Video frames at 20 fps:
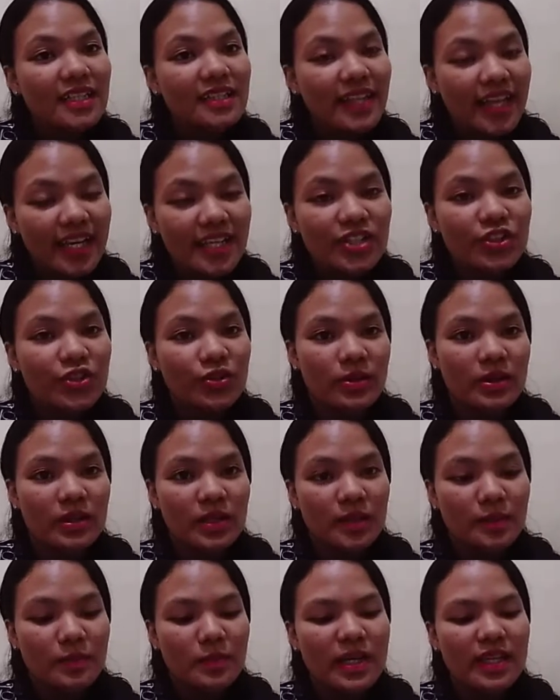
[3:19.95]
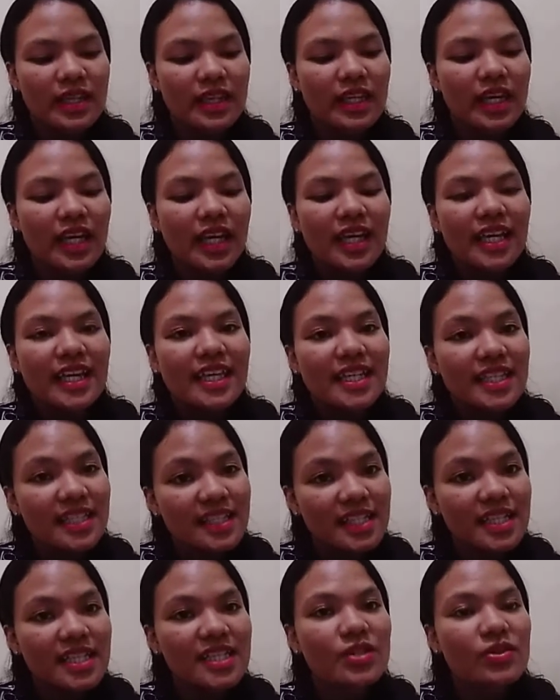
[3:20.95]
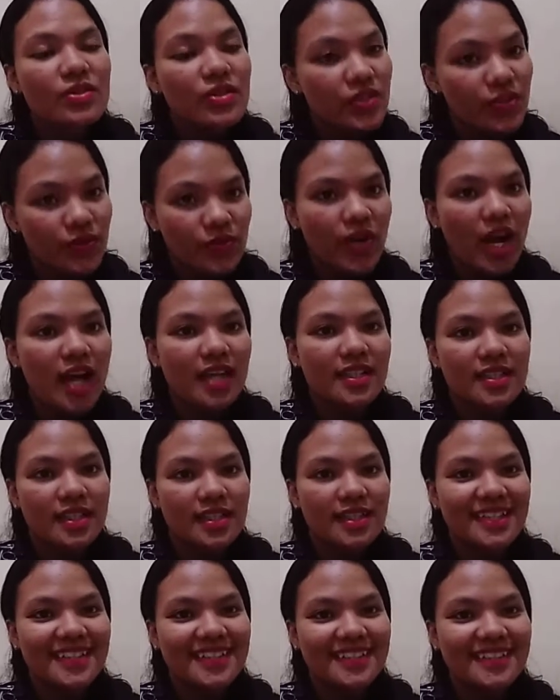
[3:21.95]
natural, but it is constructed.